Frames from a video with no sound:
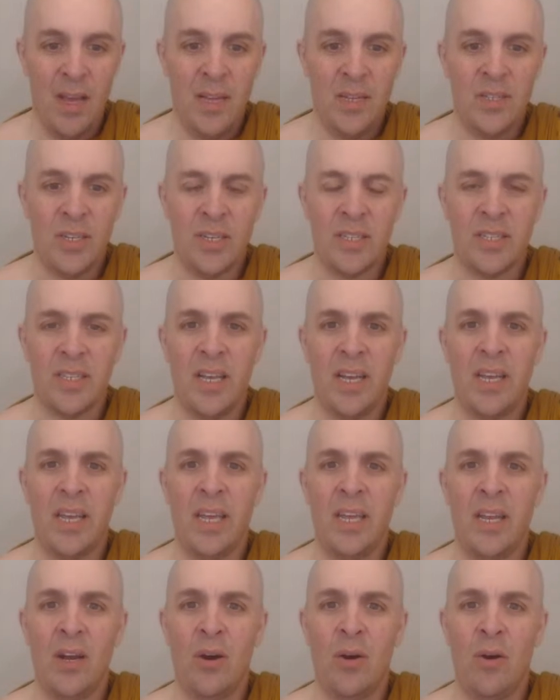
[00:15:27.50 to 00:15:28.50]
Just like,
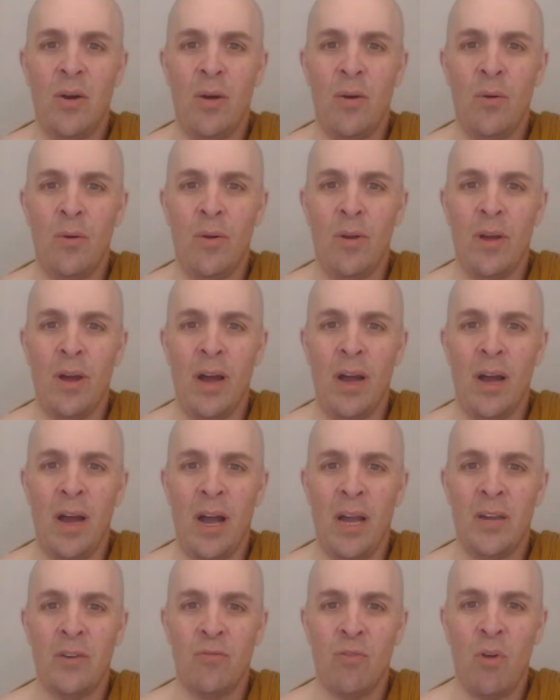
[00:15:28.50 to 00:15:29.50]

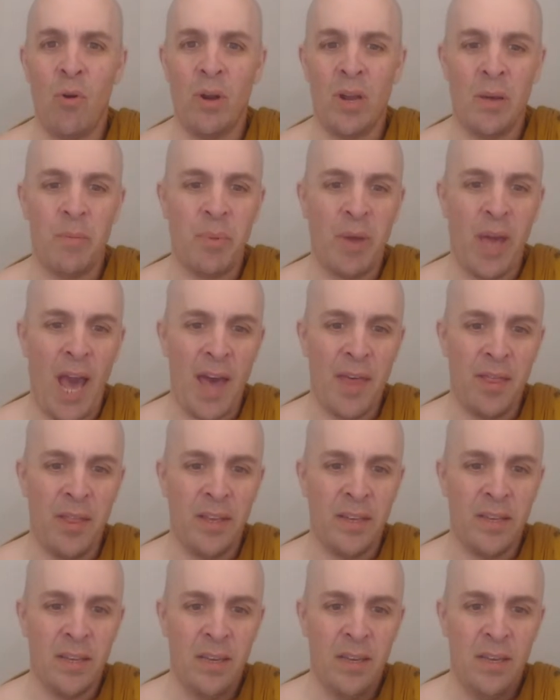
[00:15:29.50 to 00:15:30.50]
I growing up
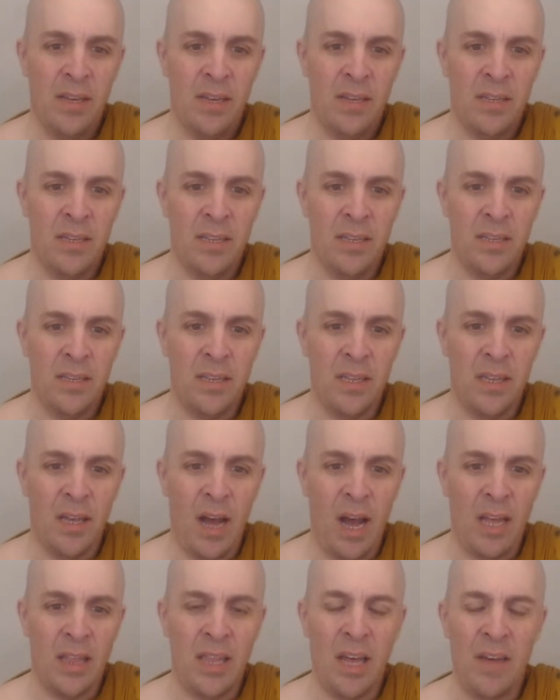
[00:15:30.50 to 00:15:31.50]
Catholic,
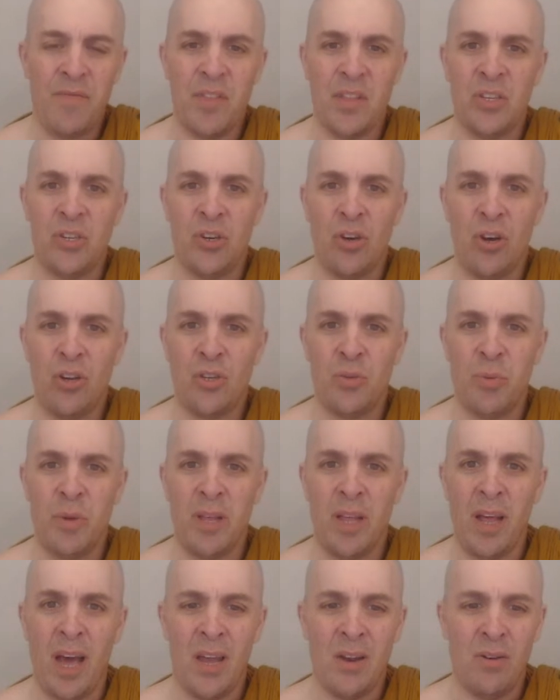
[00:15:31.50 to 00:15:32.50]
I left the church,
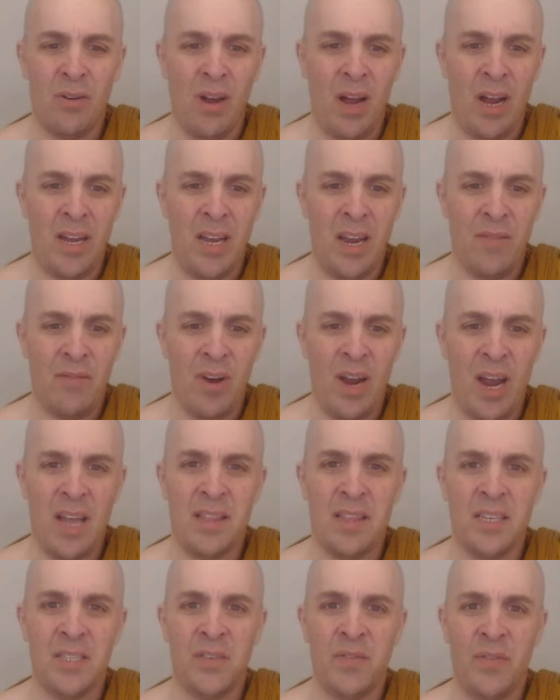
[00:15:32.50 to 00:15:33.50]
but I never
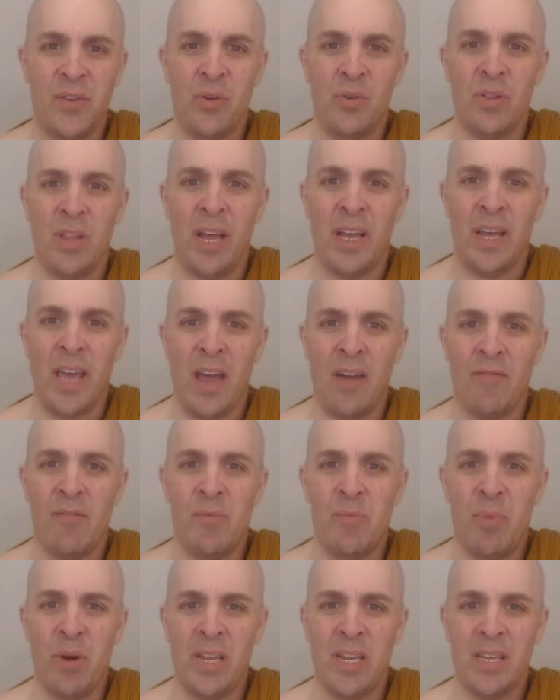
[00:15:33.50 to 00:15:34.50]
had this view like
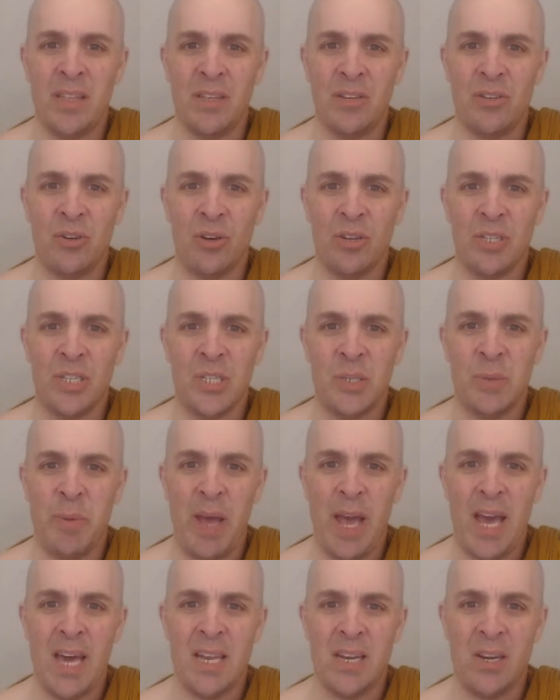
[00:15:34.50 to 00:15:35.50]
everybody in the church is
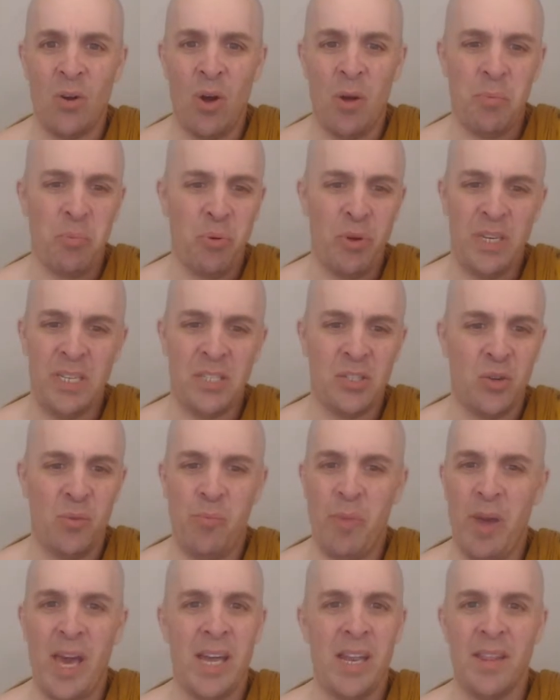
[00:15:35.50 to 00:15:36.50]
bad and all priests are
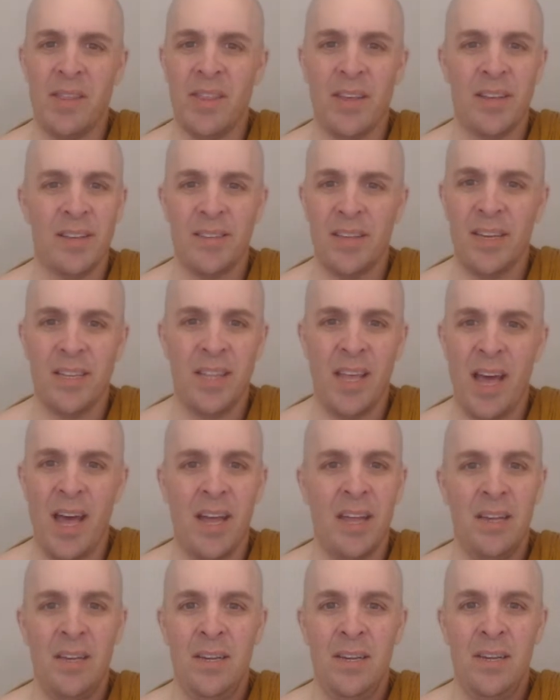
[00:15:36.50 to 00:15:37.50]
bad and things like
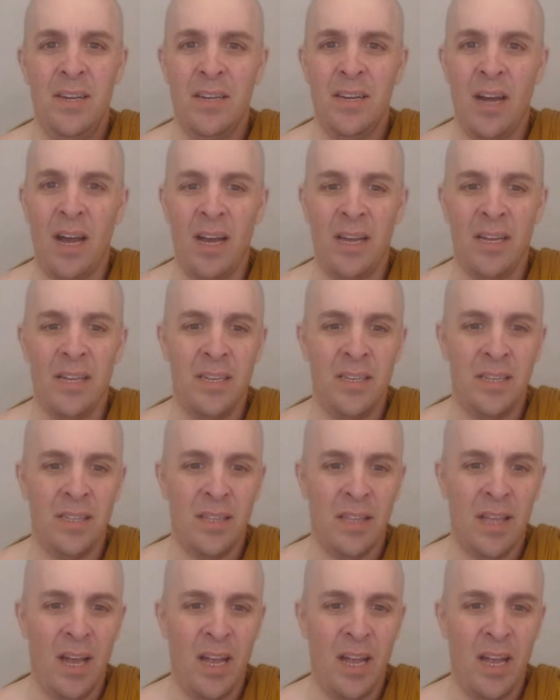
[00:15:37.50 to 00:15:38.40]
that. I